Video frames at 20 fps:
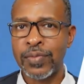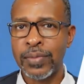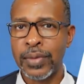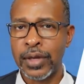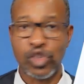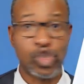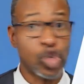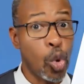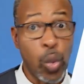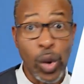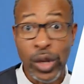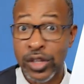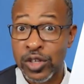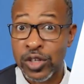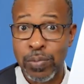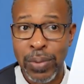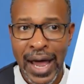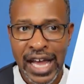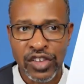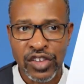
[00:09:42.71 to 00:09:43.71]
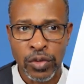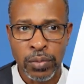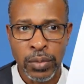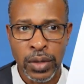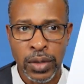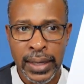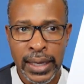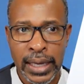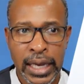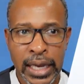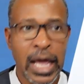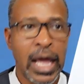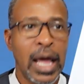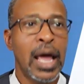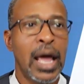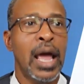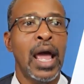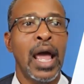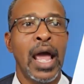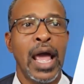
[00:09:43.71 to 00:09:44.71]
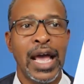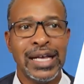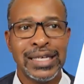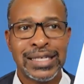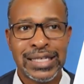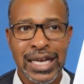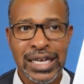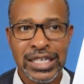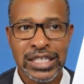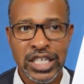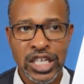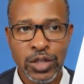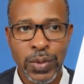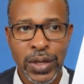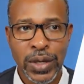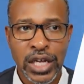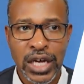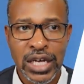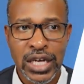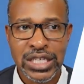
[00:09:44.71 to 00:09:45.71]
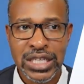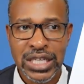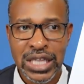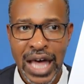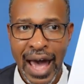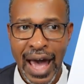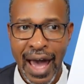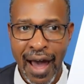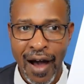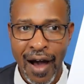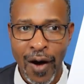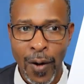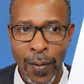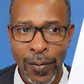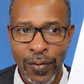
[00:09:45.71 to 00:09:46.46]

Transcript: So what does blasphemy mean? It says here, Because thou,